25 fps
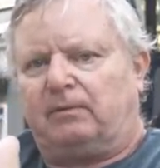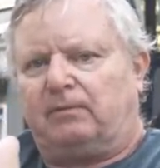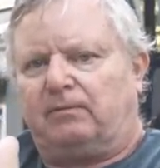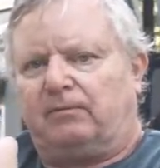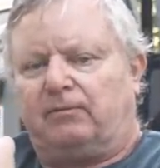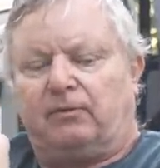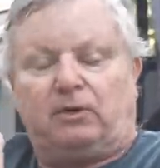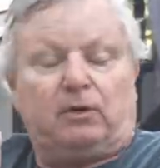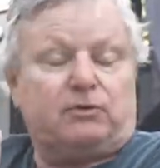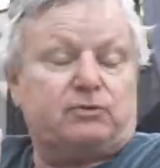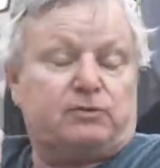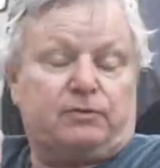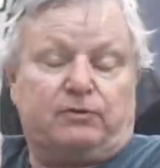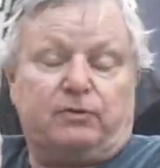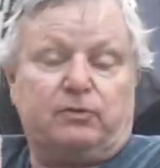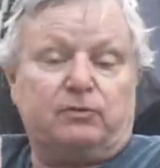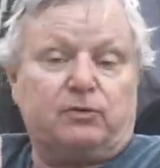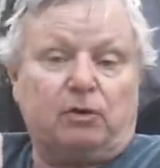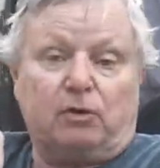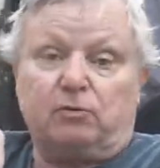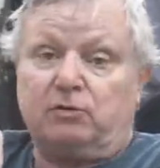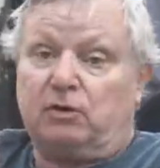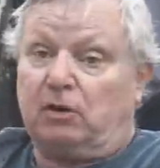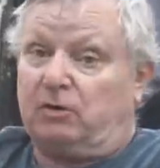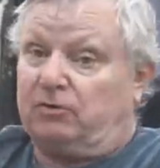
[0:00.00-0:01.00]
For those of you who
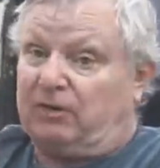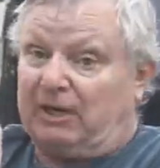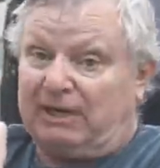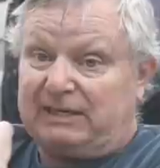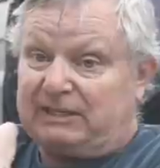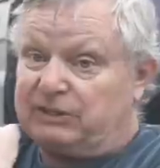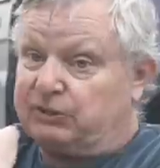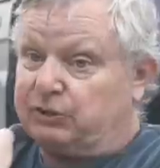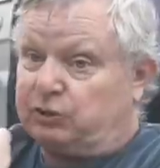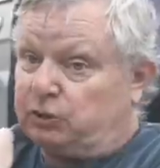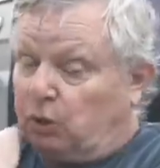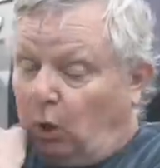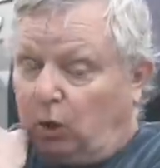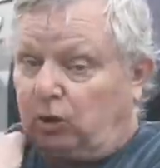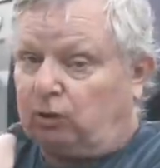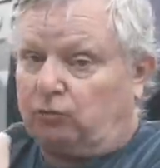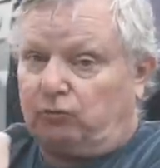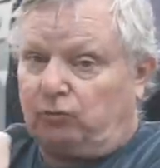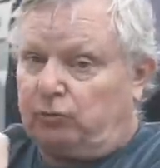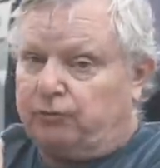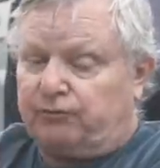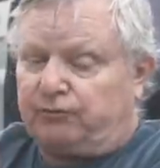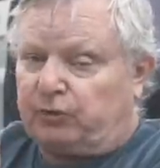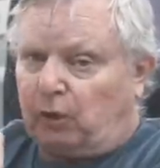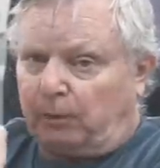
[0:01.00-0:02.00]
don't know, that is not a
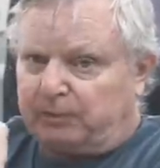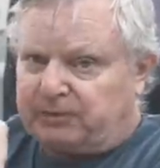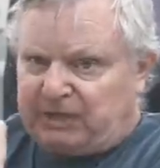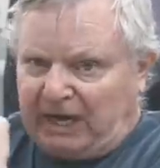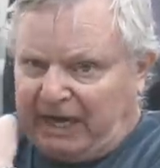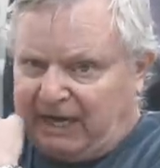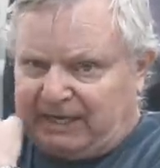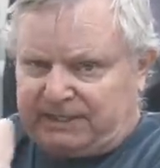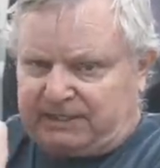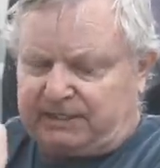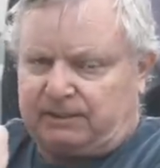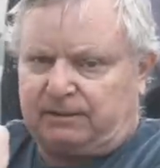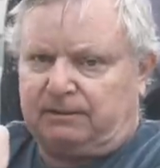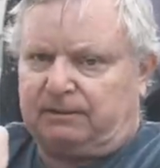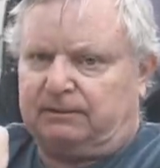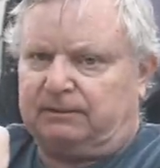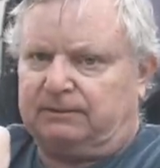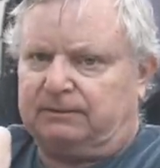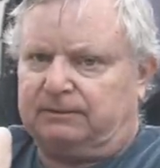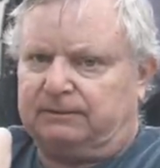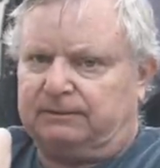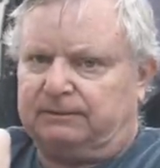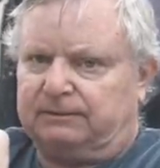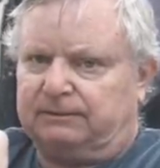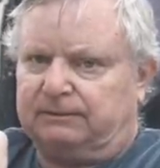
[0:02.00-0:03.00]
rooftop tent.
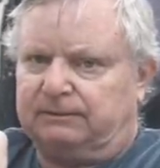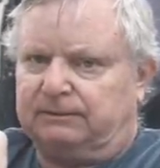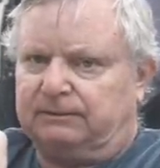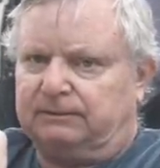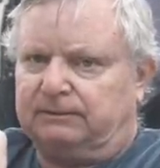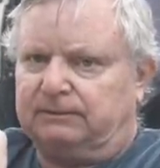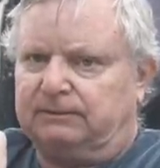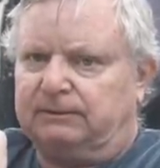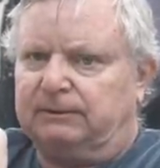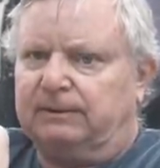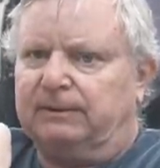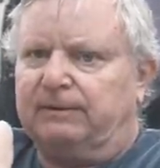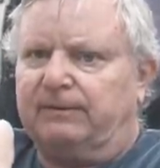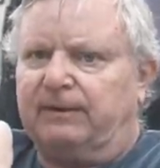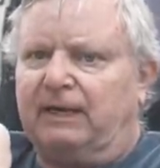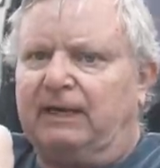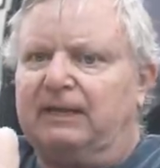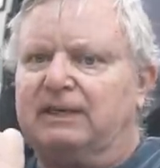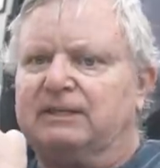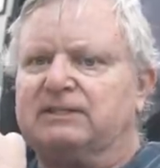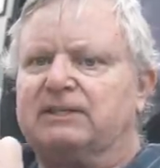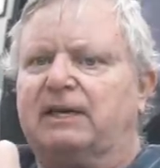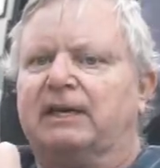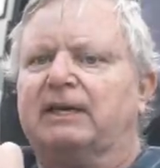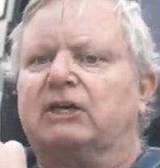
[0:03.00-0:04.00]
That
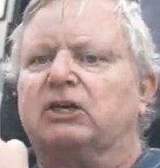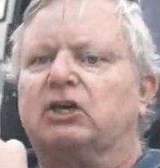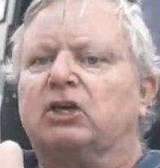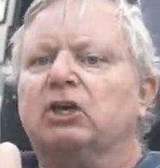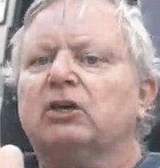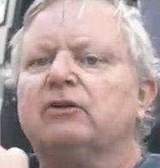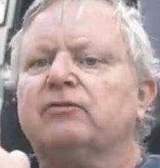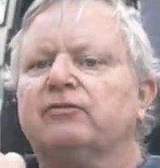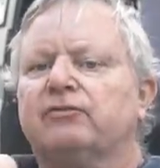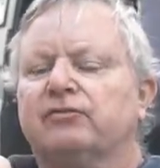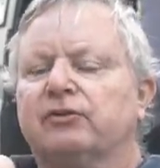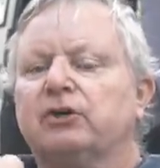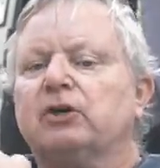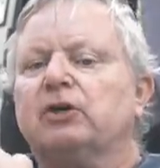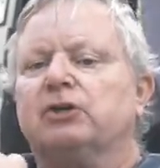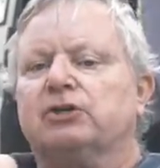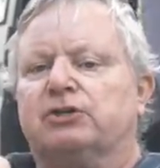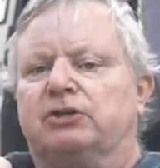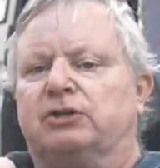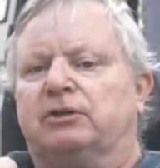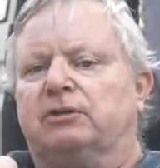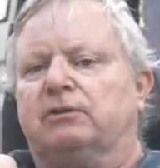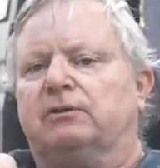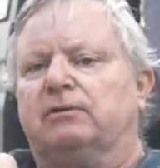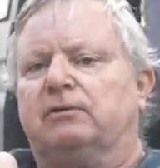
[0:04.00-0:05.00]
is a
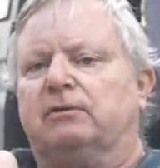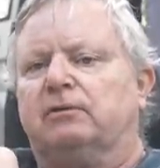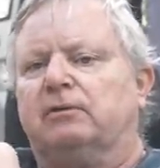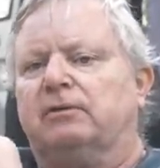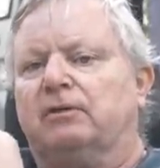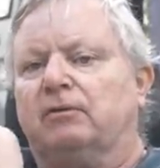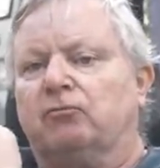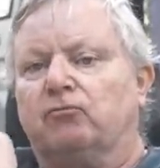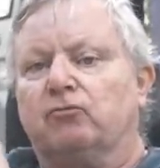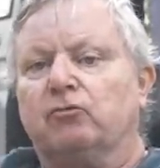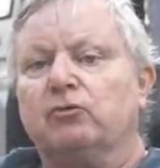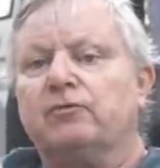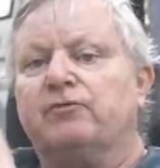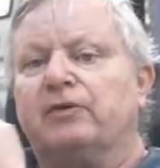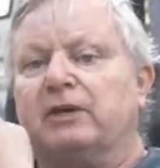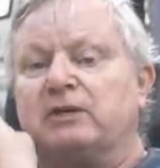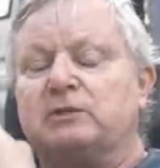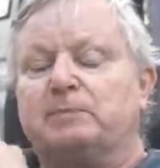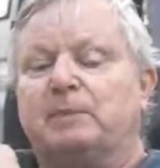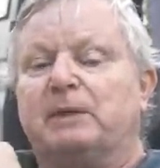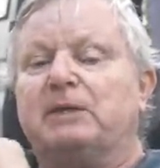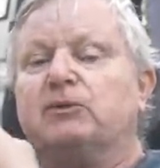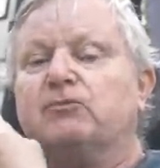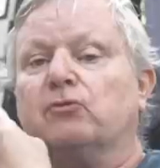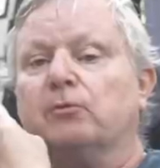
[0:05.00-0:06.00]
conversion. The roof has
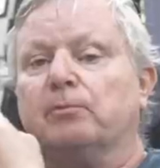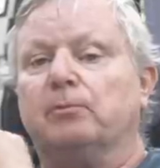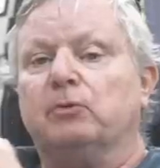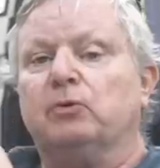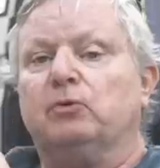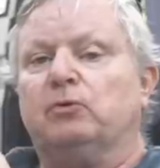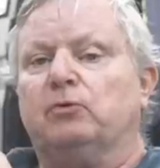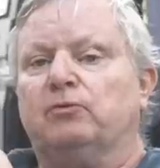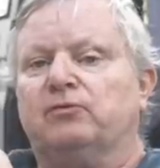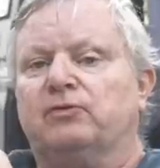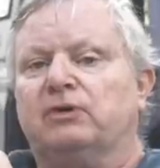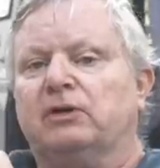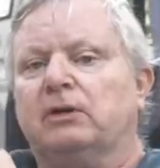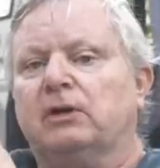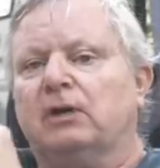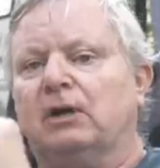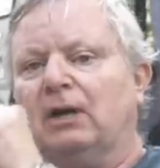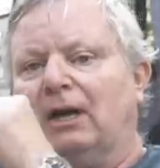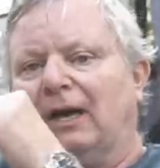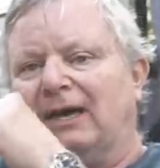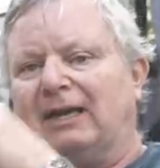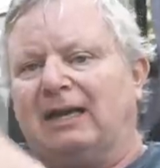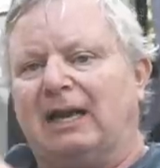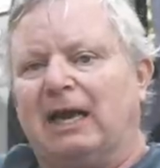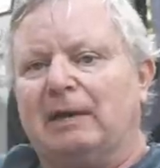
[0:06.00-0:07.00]
been removed.
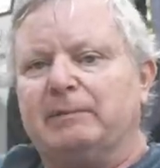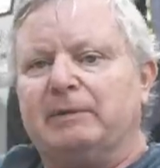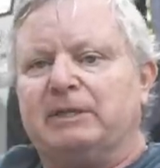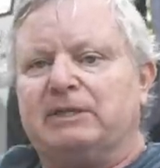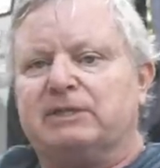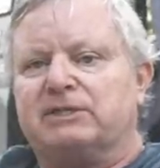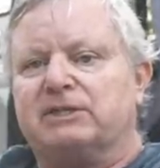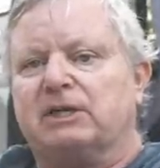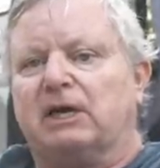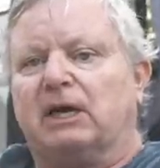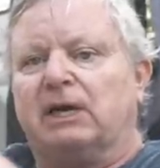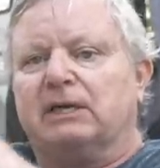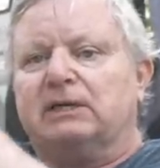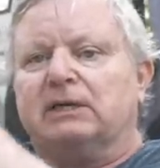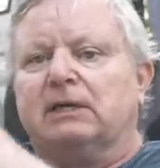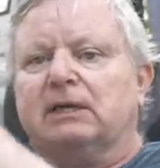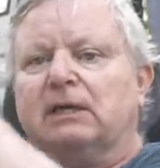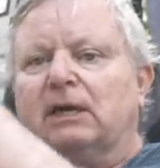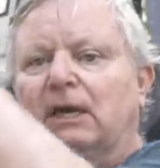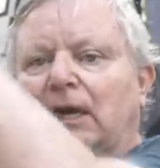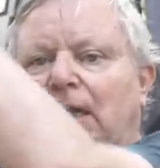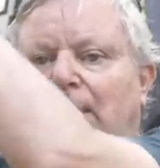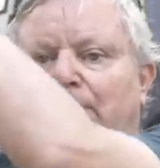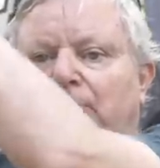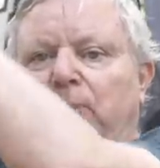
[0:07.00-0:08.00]
I climb inside,
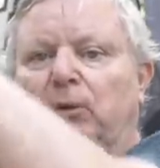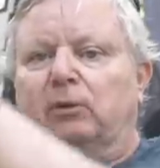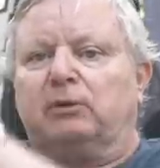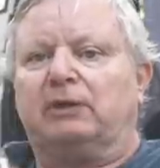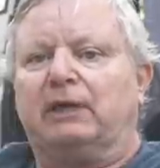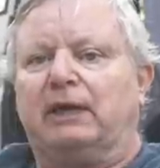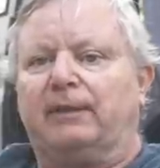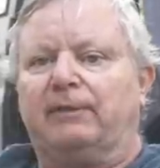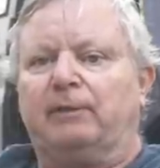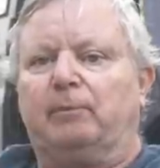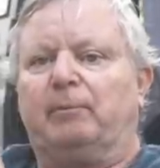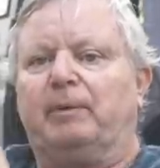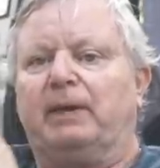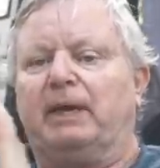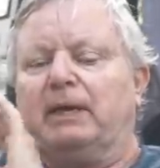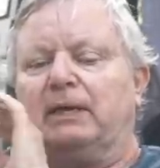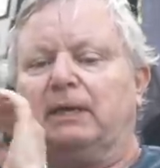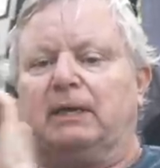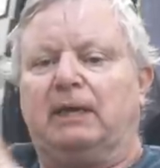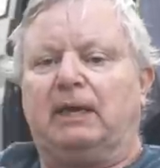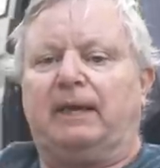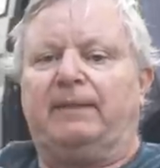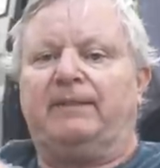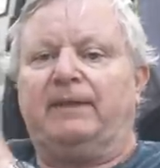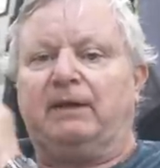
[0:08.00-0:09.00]
I pull down the bed,
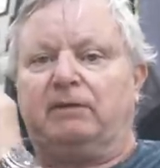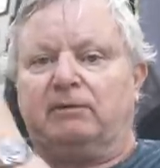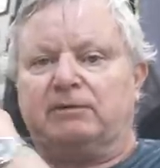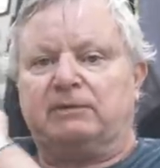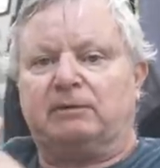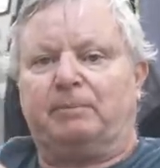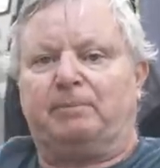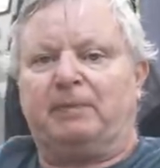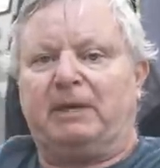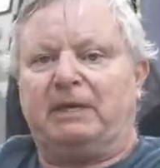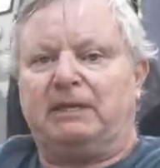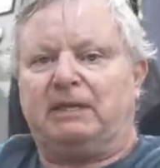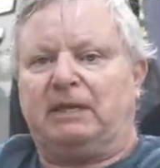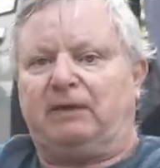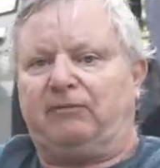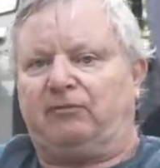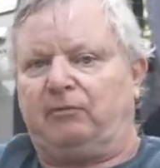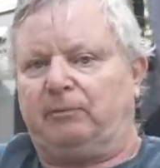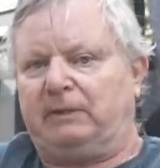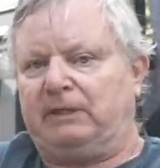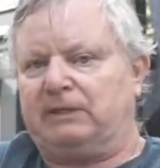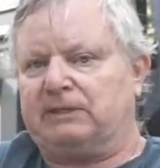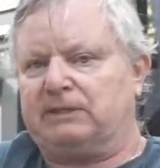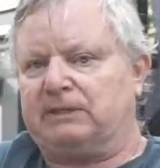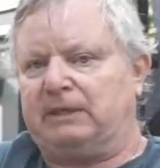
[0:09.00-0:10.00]
and there is a bed there for
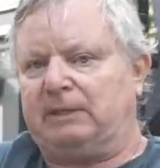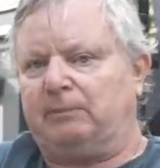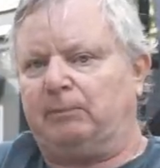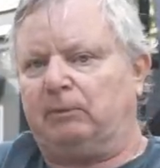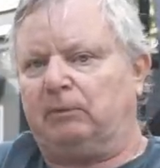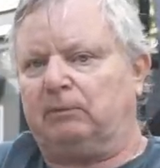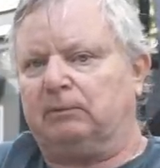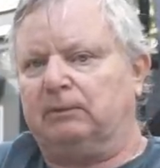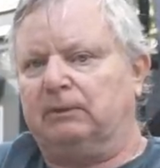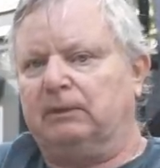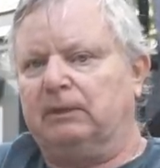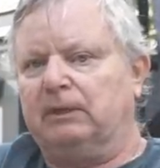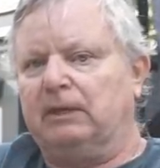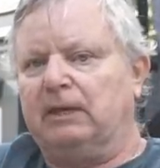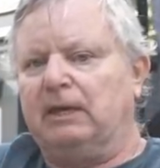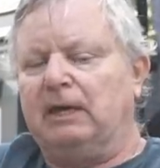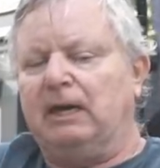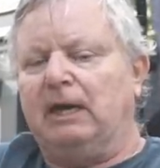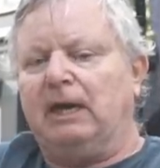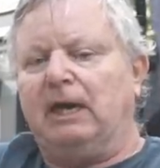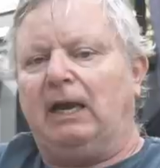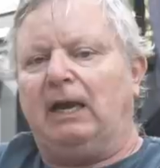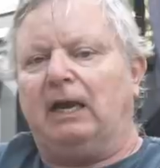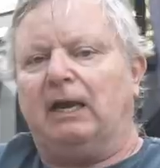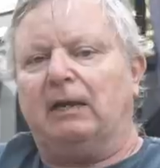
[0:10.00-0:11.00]
me to sleep on.
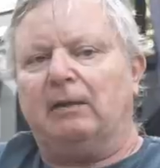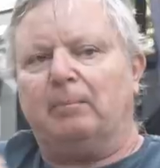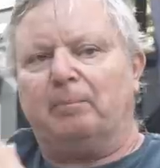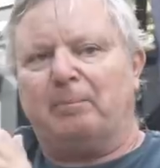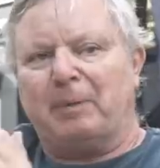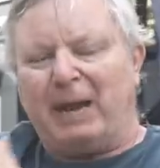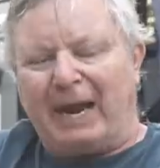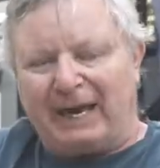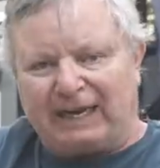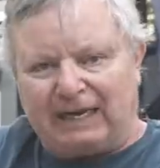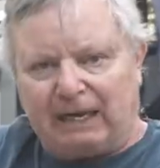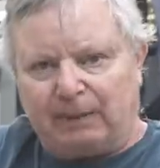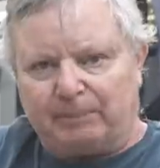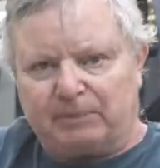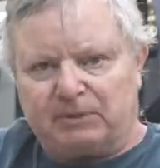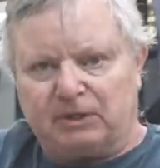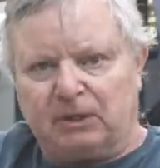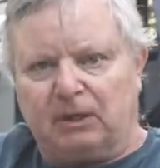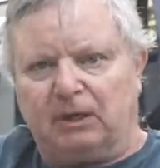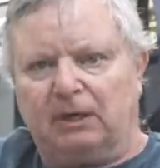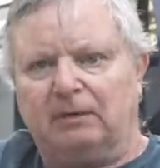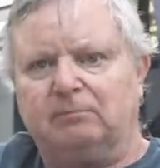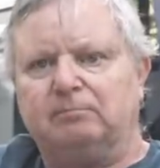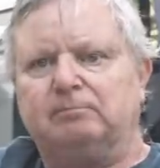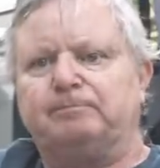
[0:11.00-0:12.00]
Pack up
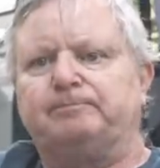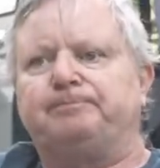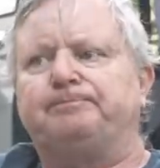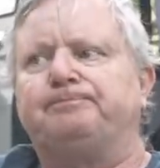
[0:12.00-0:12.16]
time.